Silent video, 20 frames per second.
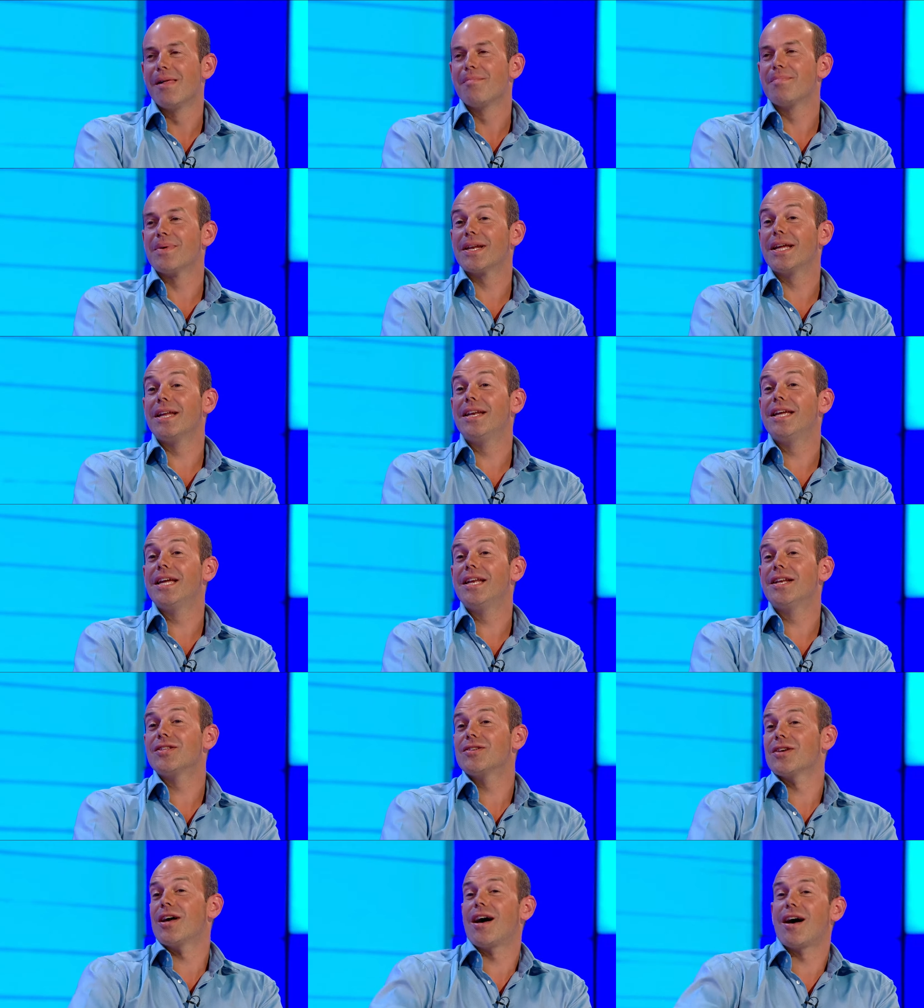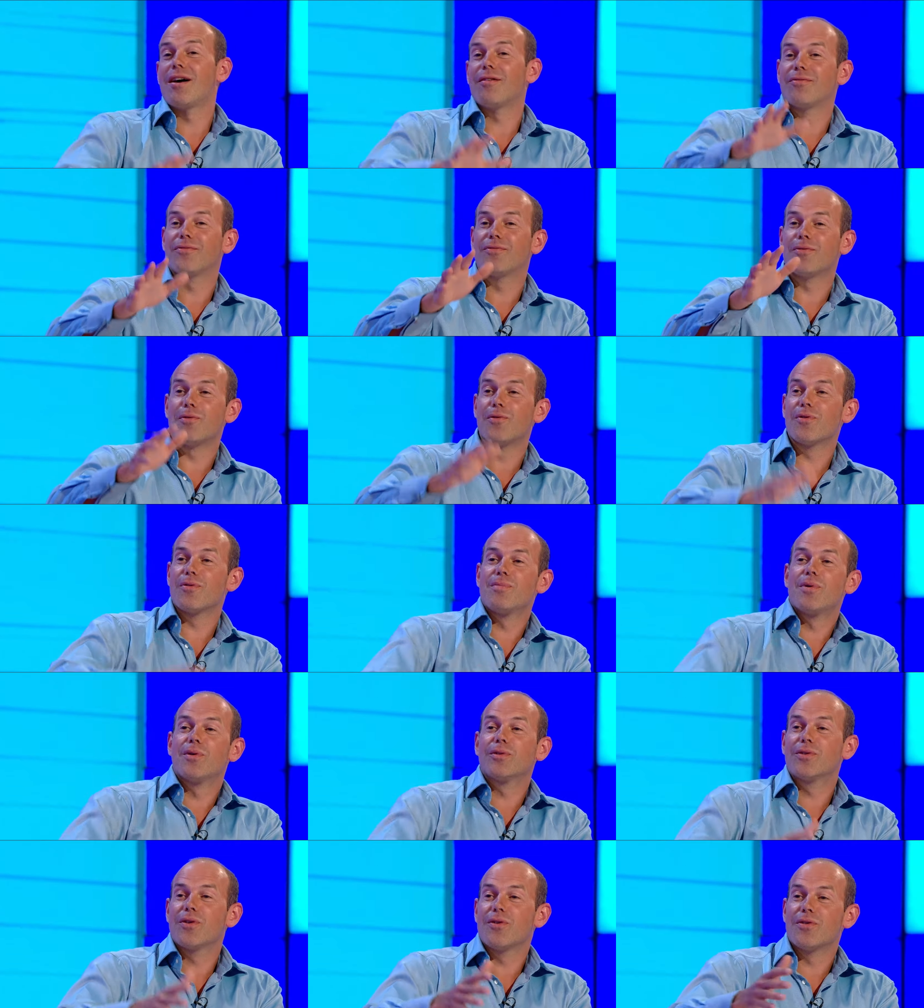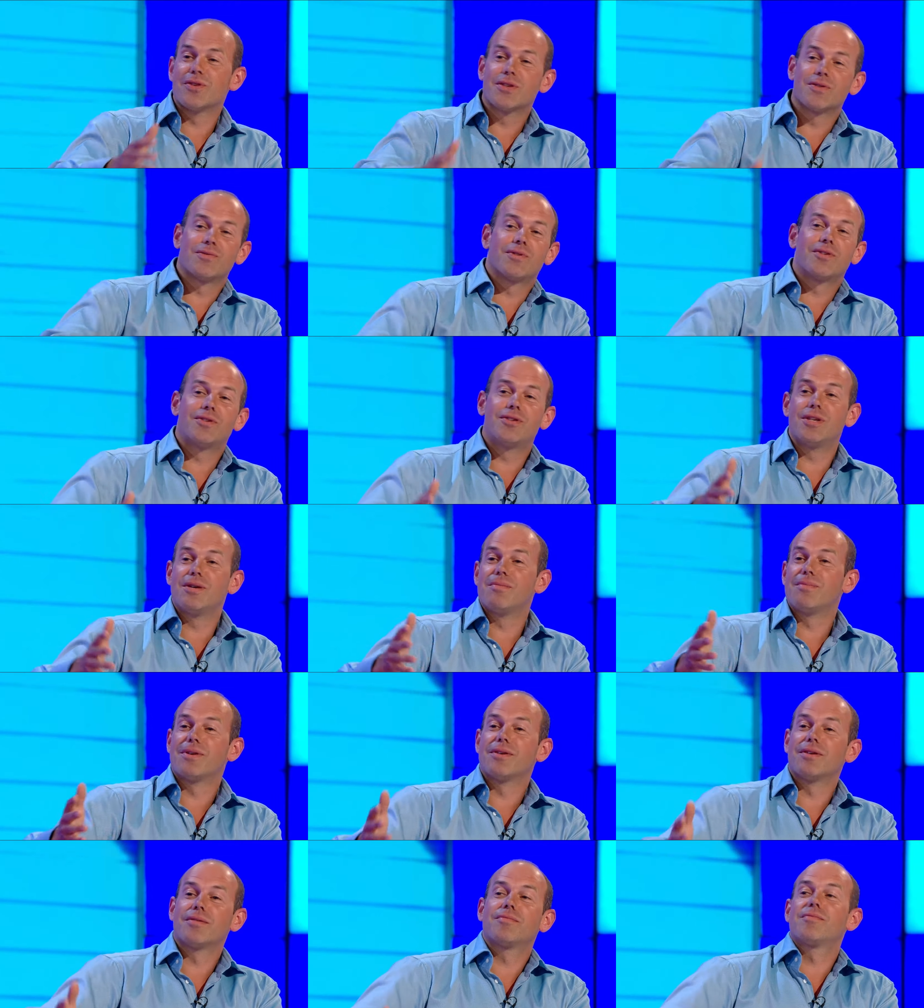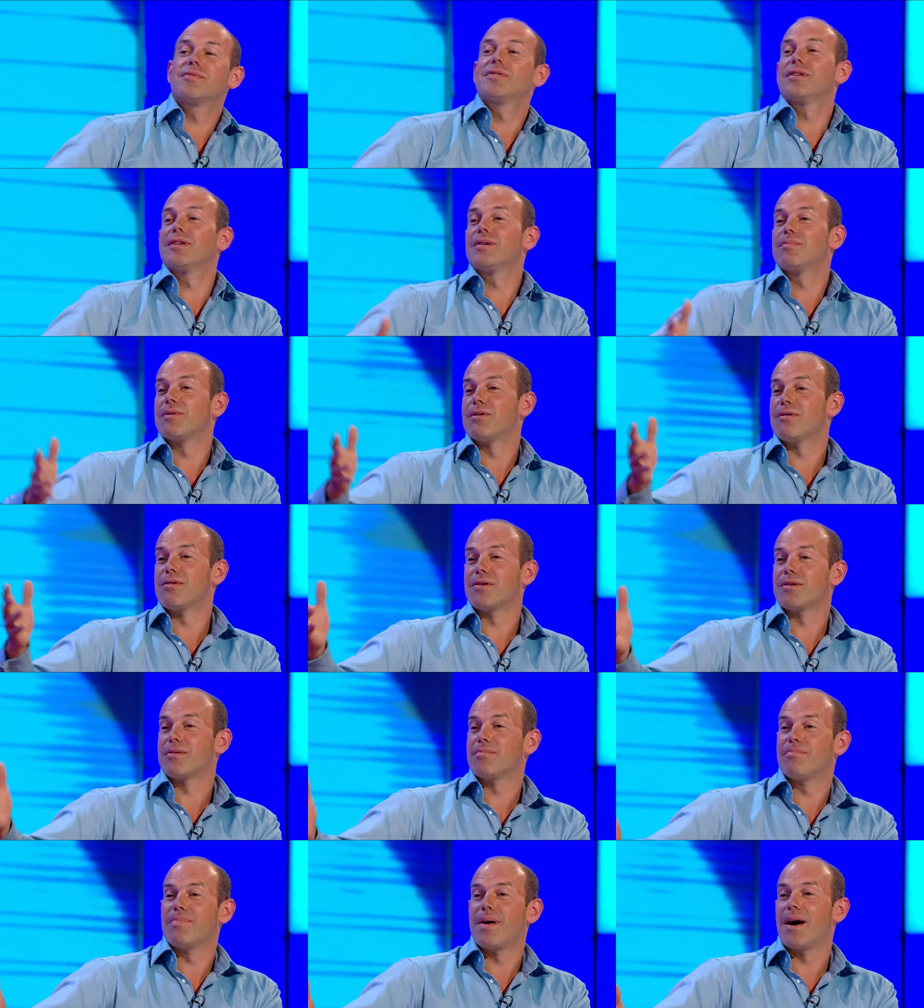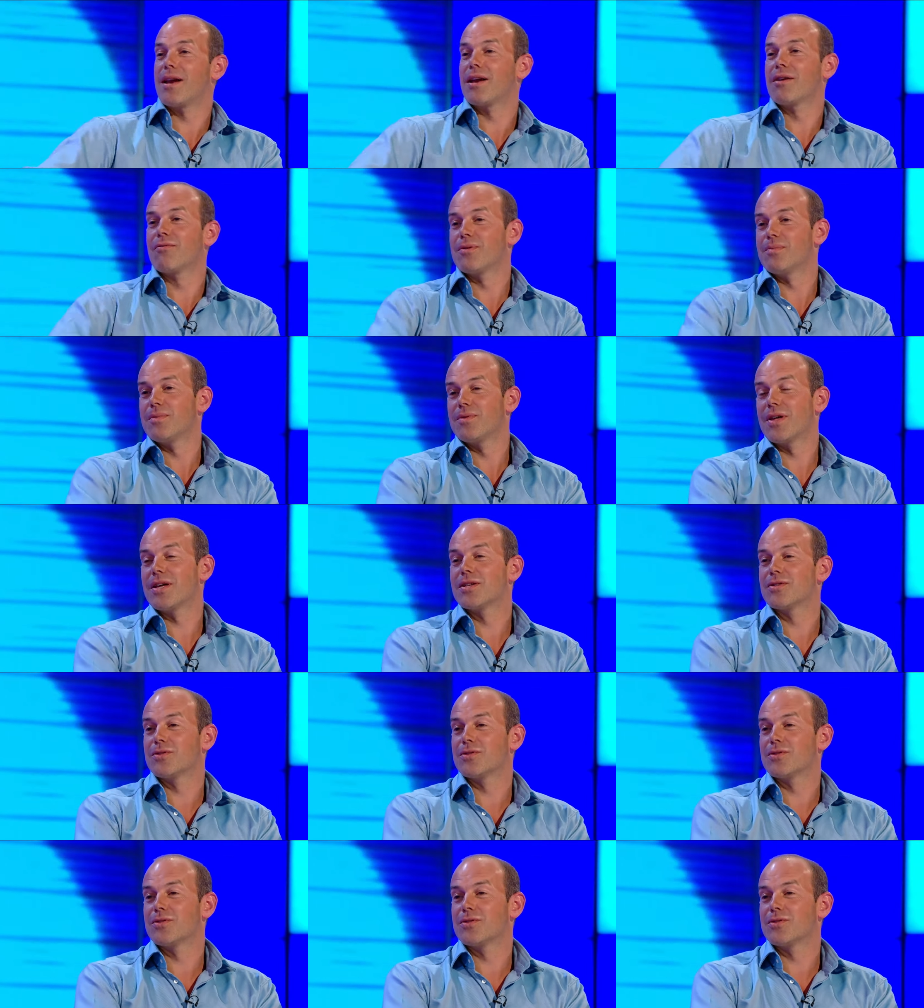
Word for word: but it needed to have all the mod cons of a gym and a cinema and a panic room and that